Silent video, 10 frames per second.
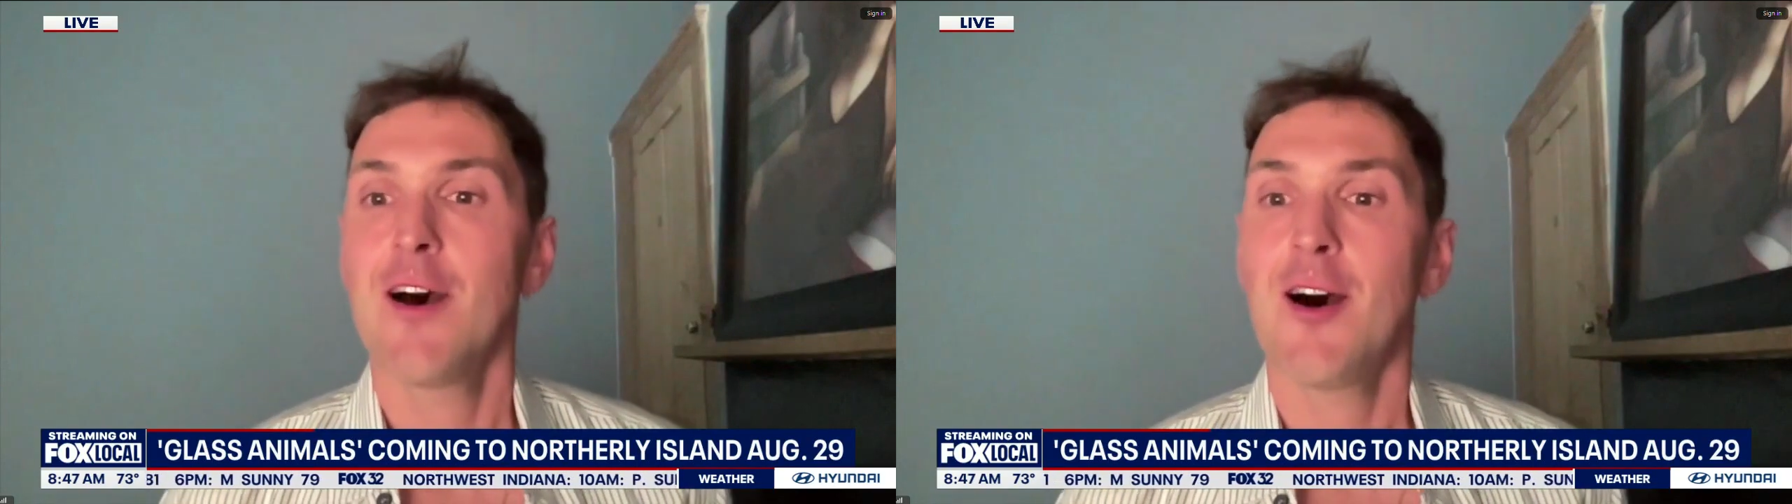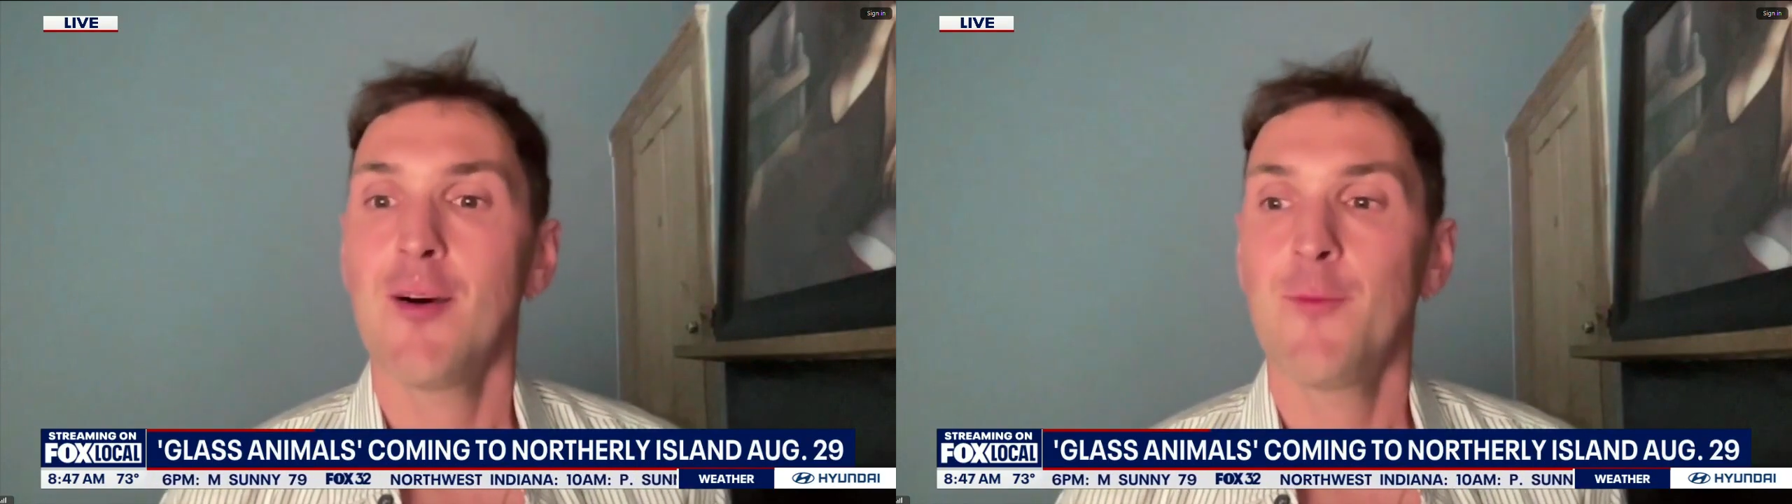
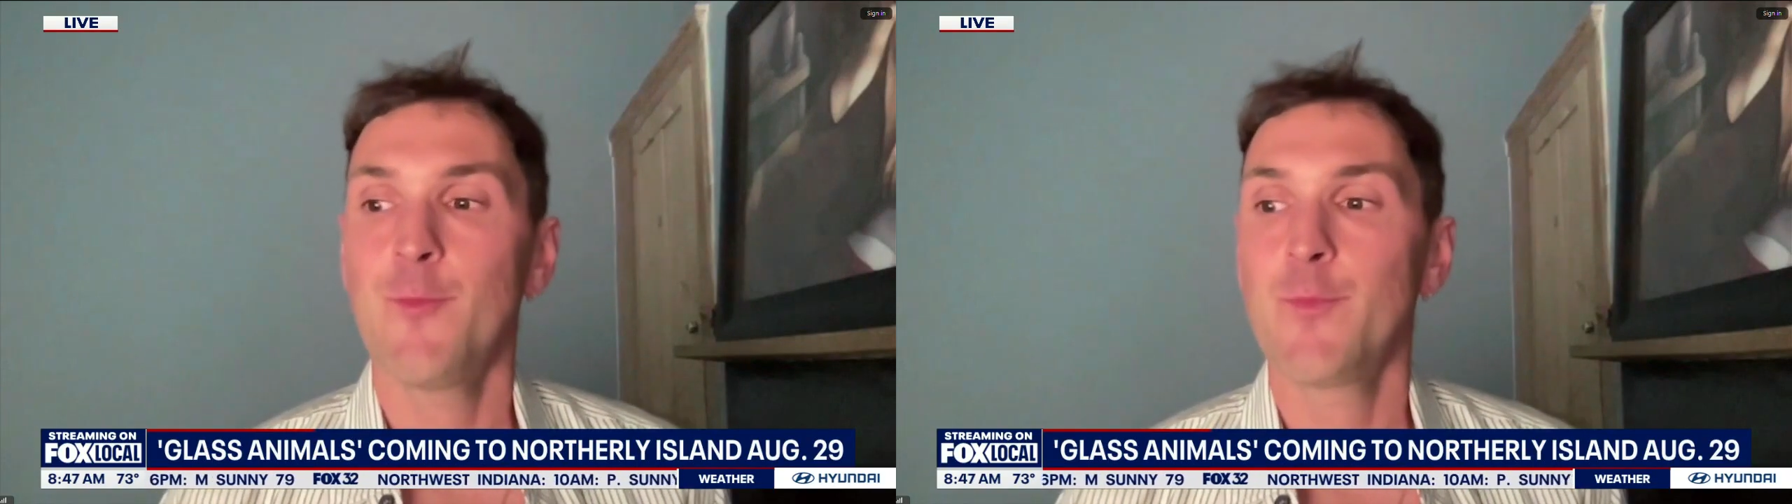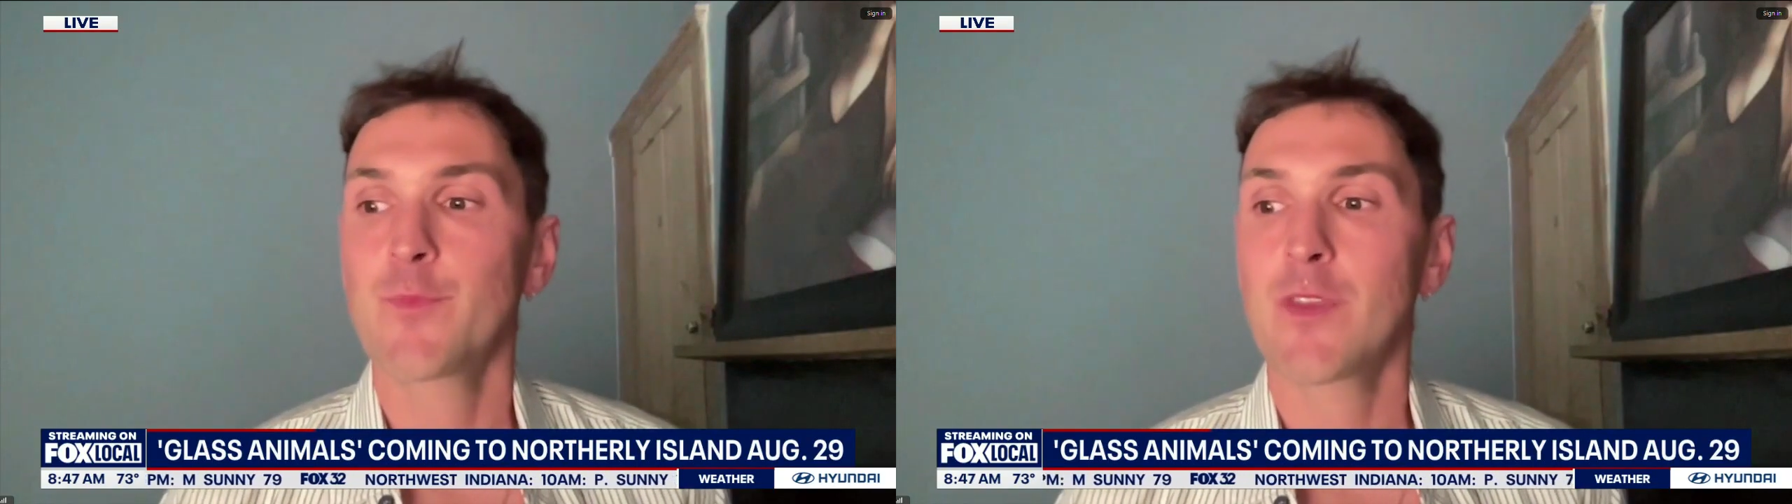
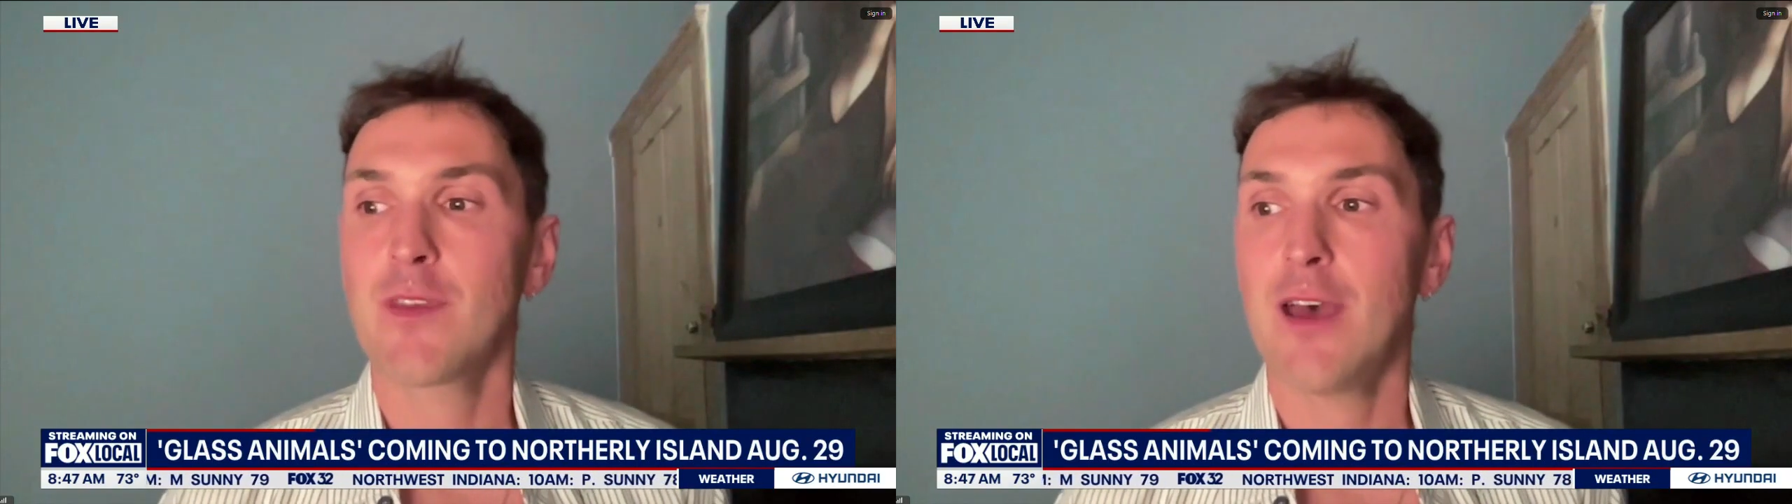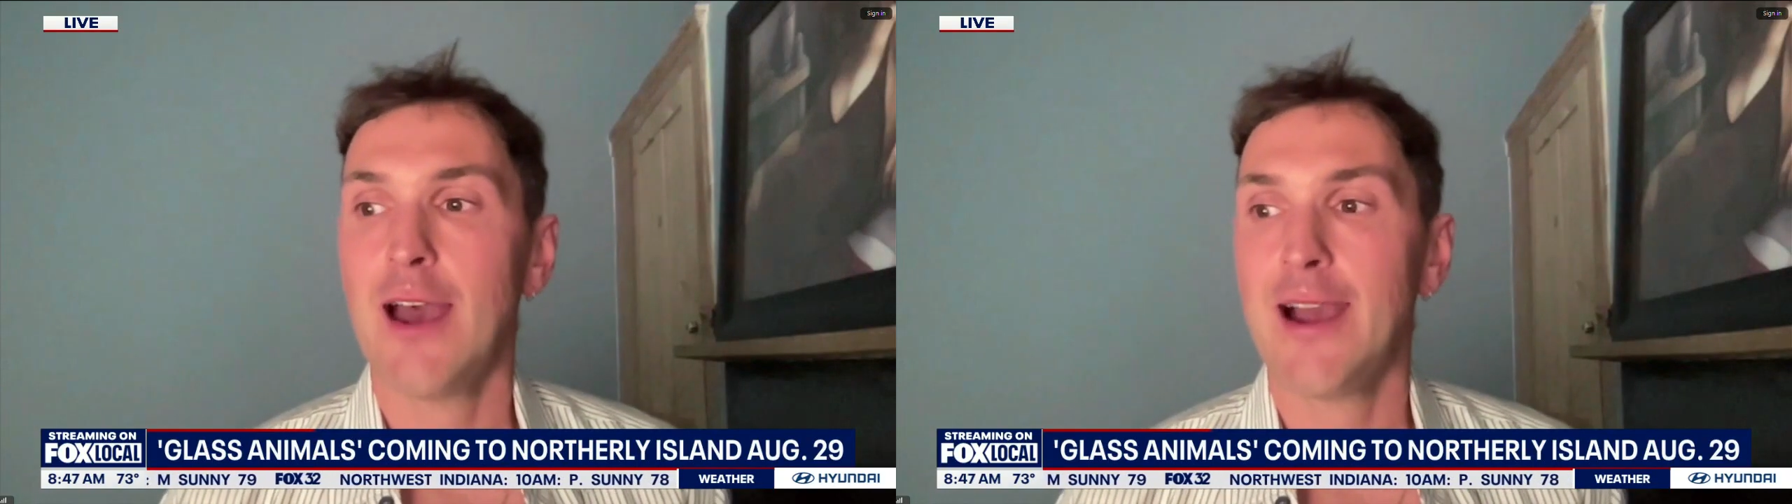um,
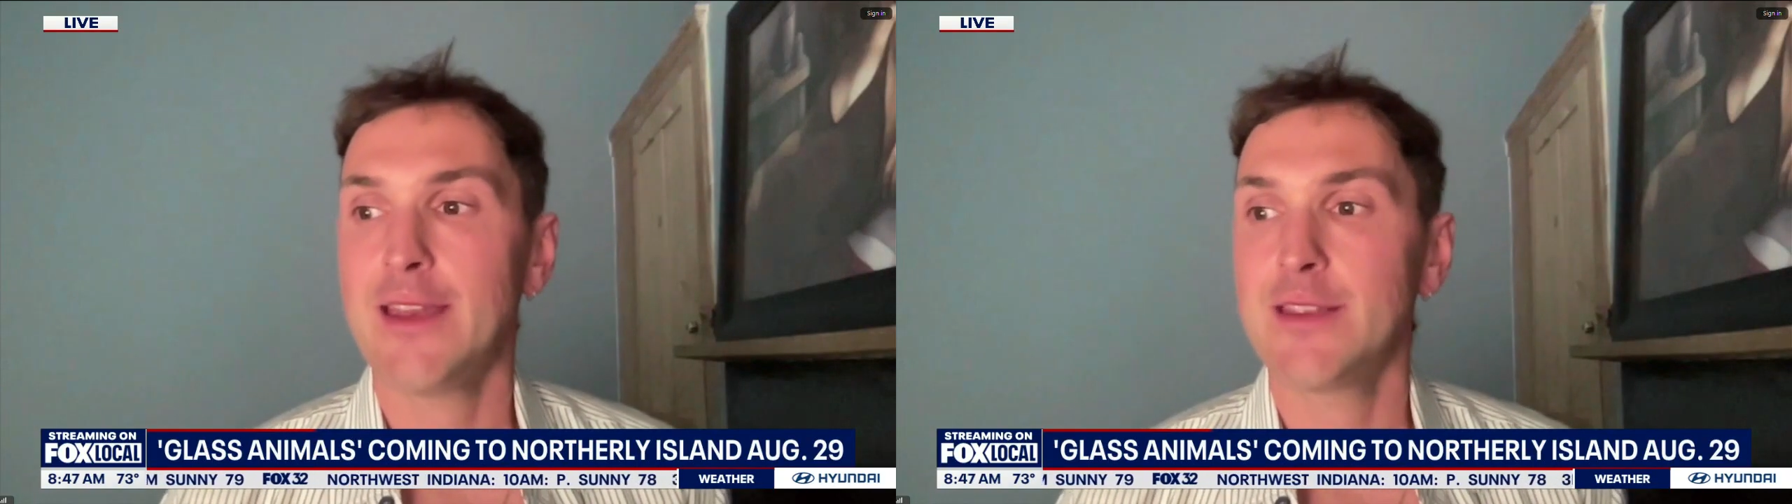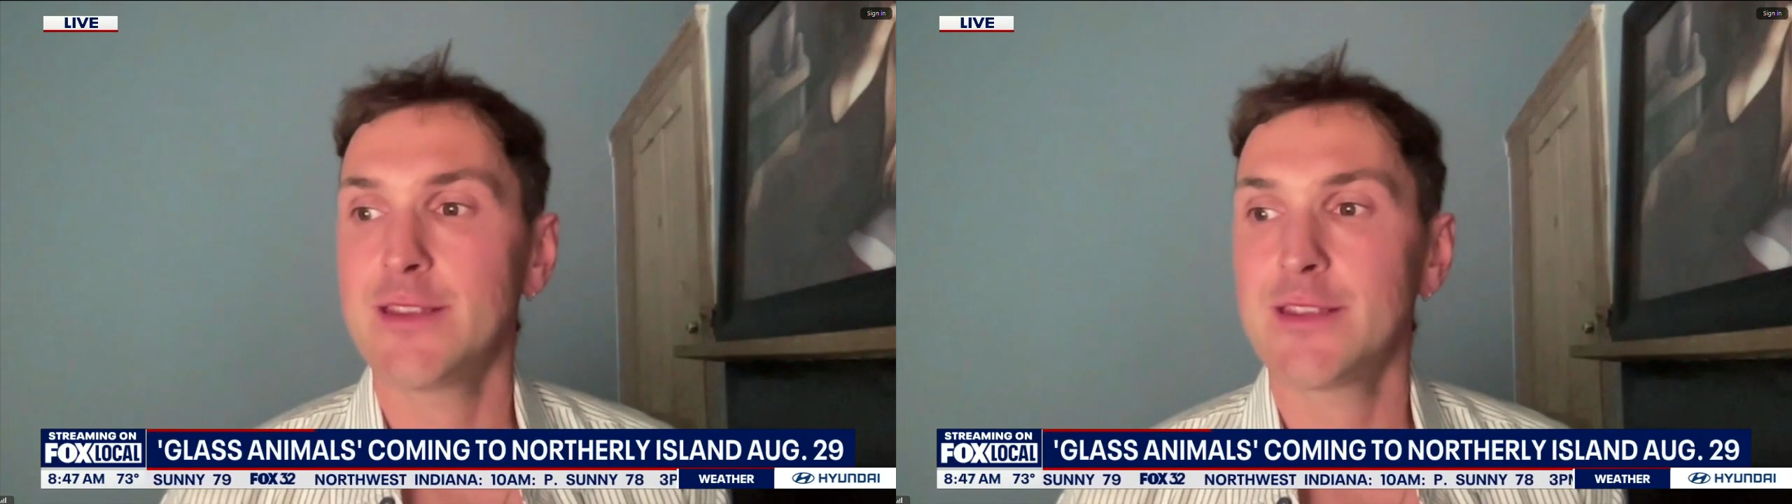
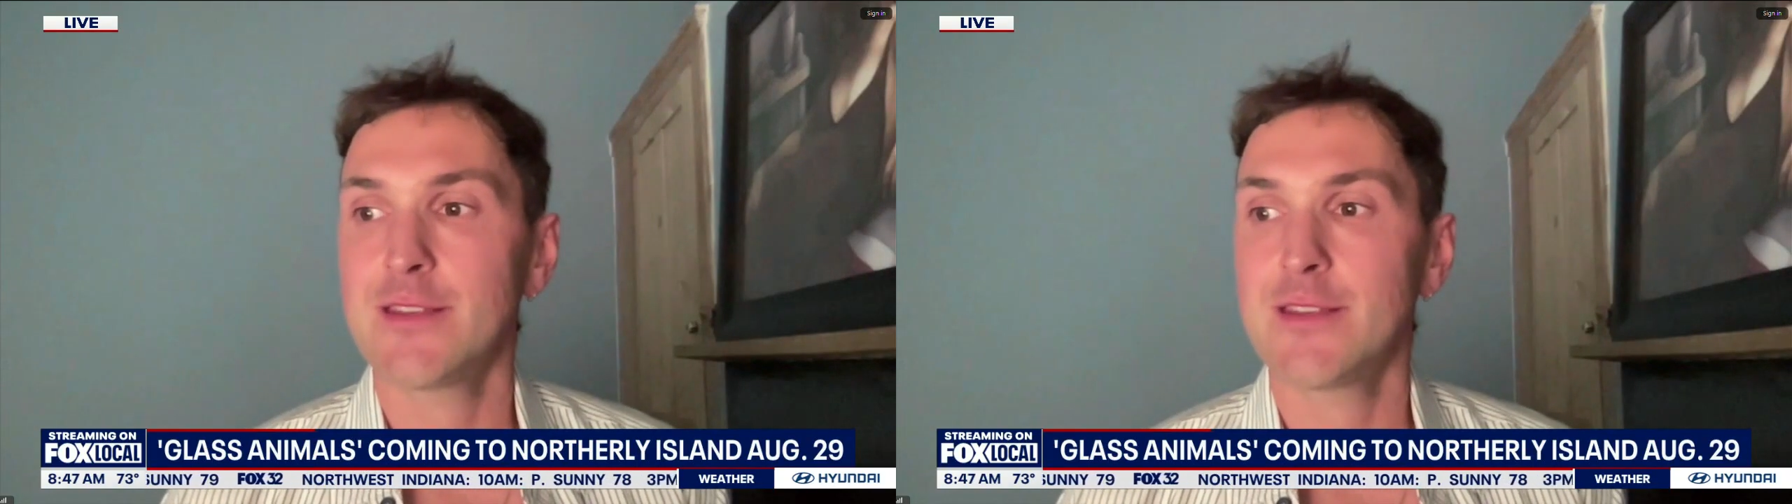and